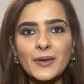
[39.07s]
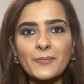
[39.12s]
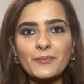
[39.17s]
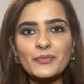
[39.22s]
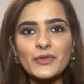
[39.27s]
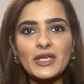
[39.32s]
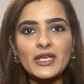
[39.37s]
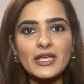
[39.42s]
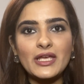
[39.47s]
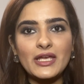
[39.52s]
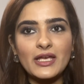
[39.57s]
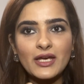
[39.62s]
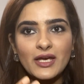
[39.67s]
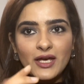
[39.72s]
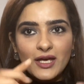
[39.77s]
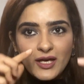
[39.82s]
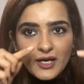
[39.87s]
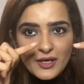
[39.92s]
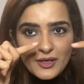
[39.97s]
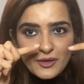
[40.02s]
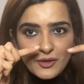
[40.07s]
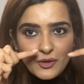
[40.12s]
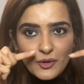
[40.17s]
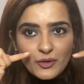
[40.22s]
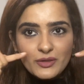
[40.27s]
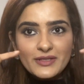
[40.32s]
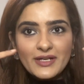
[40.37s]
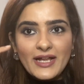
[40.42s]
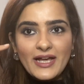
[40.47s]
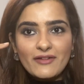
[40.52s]
the look
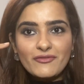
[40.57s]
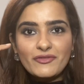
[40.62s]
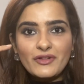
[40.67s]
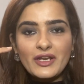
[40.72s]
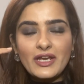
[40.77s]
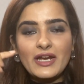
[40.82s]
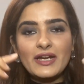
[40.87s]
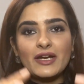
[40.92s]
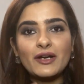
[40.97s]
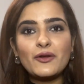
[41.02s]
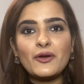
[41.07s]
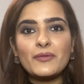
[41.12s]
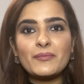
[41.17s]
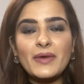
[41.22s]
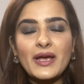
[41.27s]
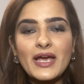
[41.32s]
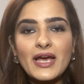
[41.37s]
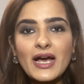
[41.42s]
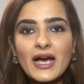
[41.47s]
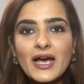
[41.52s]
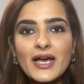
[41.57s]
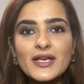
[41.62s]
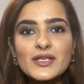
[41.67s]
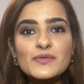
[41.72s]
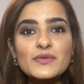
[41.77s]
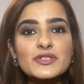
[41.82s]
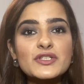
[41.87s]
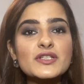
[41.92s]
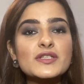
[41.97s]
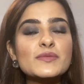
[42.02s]
that I have created on my eyes,
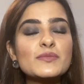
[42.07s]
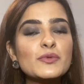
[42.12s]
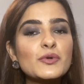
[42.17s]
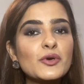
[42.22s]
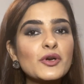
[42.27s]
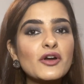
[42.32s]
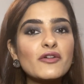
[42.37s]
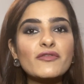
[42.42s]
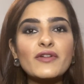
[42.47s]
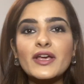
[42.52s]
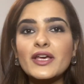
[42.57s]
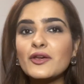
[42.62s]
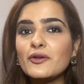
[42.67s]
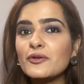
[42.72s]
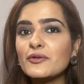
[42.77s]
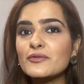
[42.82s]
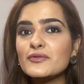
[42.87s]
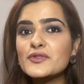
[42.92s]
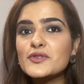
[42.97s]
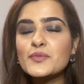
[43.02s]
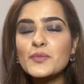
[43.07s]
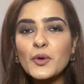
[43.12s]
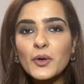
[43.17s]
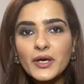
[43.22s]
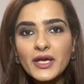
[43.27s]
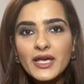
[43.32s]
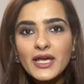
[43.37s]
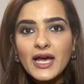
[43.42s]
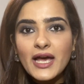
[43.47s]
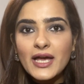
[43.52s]
which is more of like,
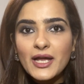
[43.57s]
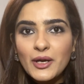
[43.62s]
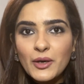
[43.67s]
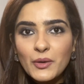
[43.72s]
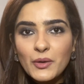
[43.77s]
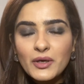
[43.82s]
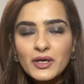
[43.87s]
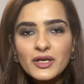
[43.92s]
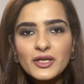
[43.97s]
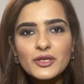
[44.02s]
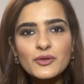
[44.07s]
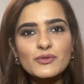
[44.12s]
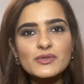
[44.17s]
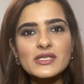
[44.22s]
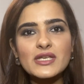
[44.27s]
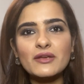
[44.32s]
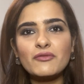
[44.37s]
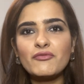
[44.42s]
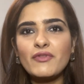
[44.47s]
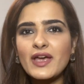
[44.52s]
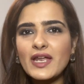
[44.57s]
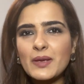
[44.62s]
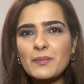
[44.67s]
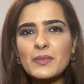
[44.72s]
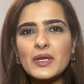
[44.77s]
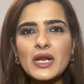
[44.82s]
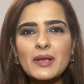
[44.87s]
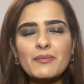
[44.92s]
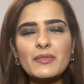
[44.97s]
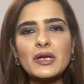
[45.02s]
smoky eye look using very
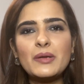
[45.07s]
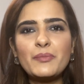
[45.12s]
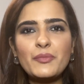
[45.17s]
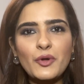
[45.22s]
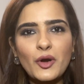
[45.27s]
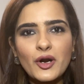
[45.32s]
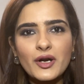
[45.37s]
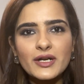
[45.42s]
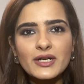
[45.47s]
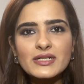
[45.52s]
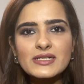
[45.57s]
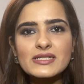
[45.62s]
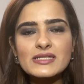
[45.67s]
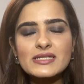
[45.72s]
minimal products.